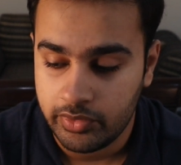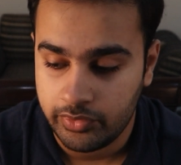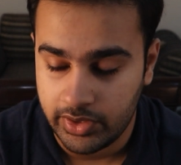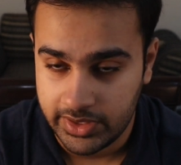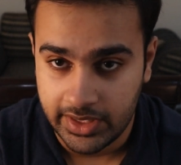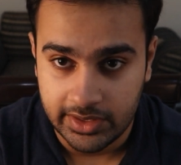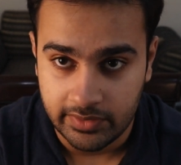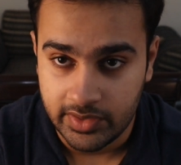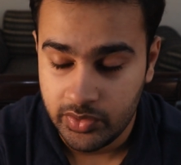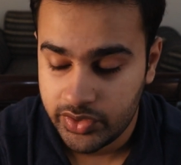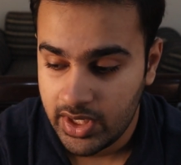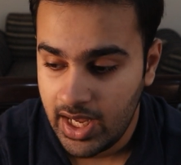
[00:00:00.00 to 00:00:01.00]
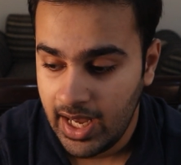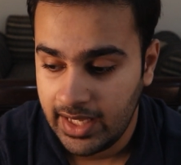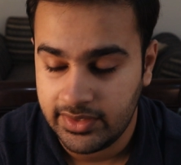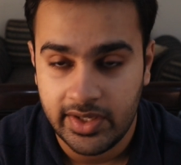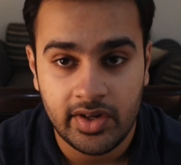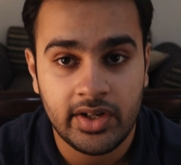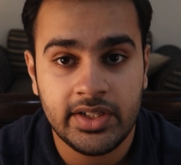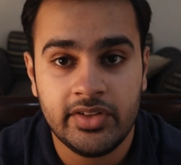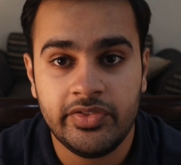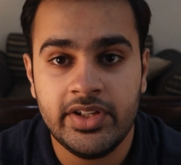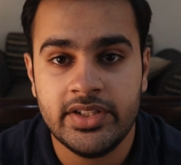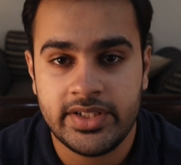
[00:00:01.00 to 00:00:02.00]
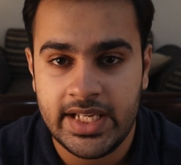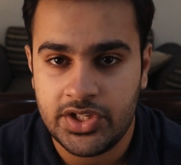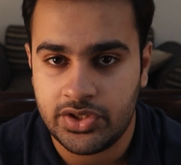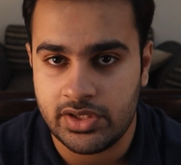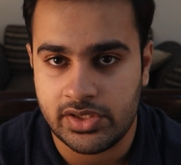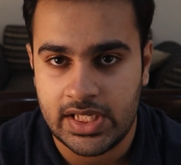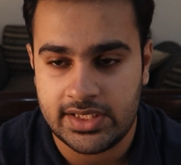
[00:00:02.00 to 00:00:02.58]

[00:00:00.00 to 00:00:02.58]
for the interviews and there are different stations,